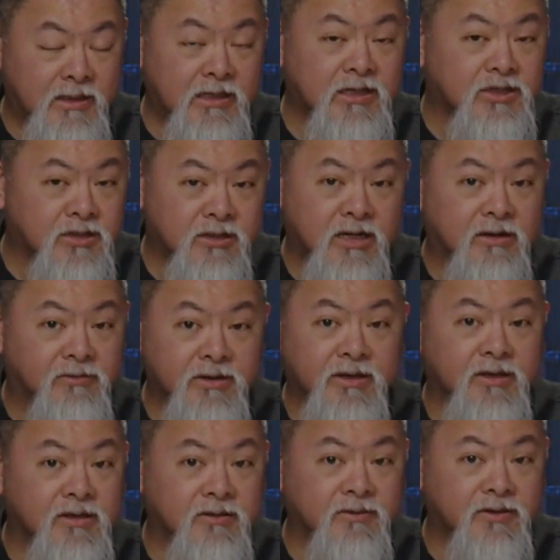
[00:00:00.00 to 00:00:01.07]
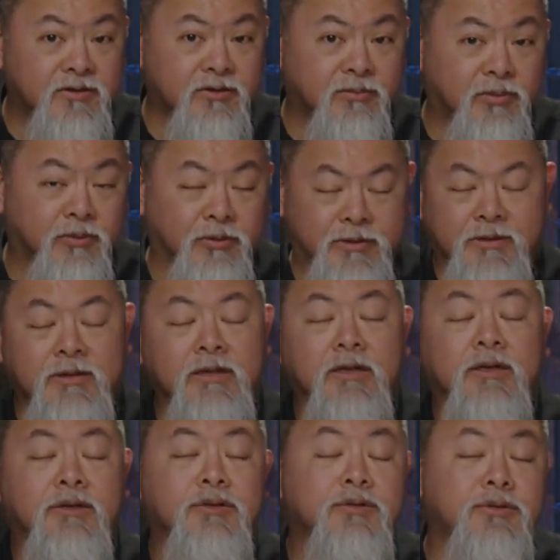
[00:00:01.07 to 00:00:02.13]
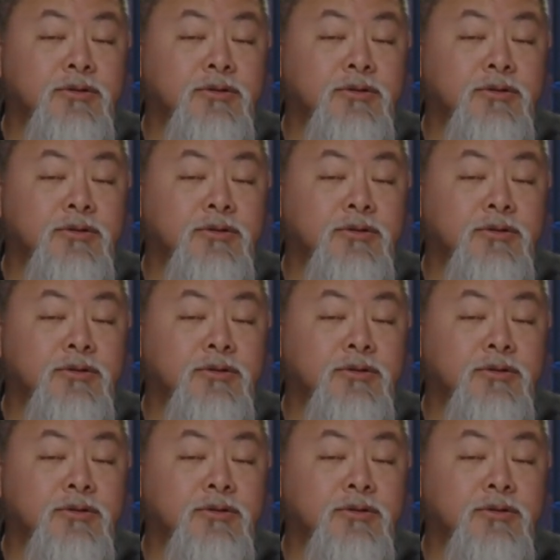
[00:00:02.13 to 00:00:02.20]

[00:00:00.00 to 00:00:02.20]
each and every individual port to